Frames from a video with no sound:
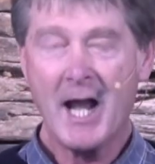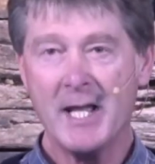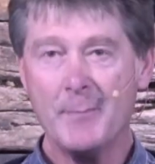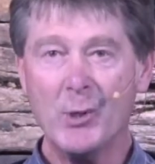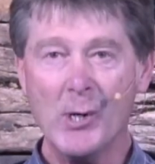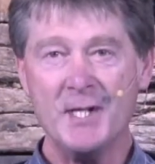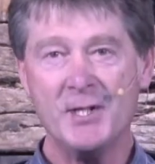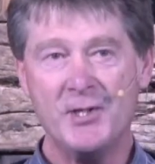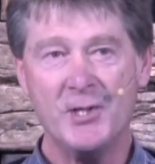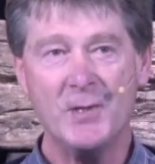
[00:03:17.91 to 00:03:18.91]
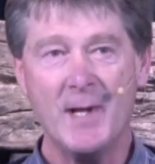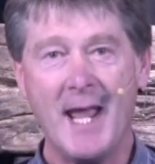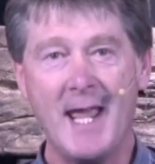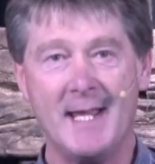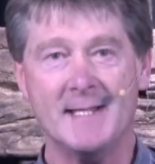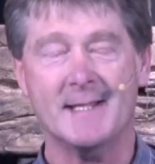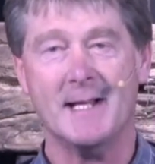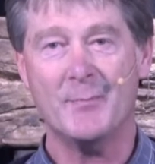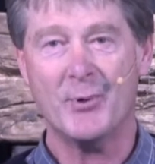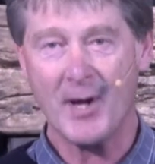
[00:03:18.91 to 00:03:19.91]
I appointed you
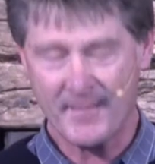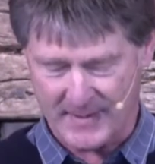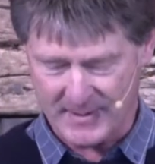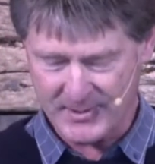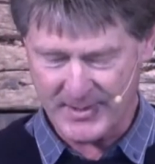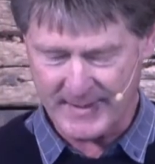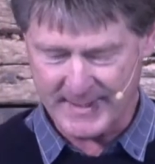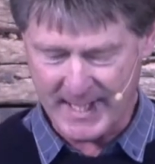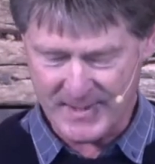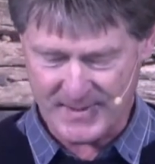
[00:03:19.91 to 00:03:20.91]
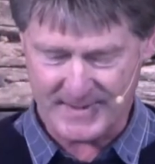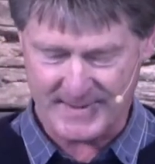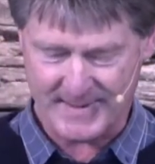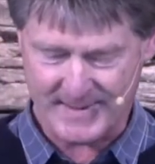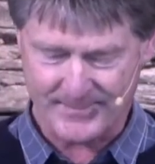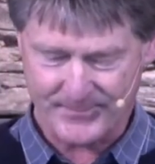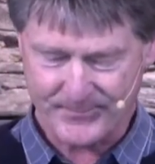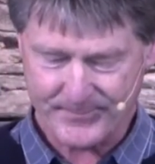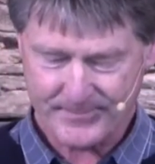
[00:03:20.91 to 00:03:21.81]
as a prophet to the nations.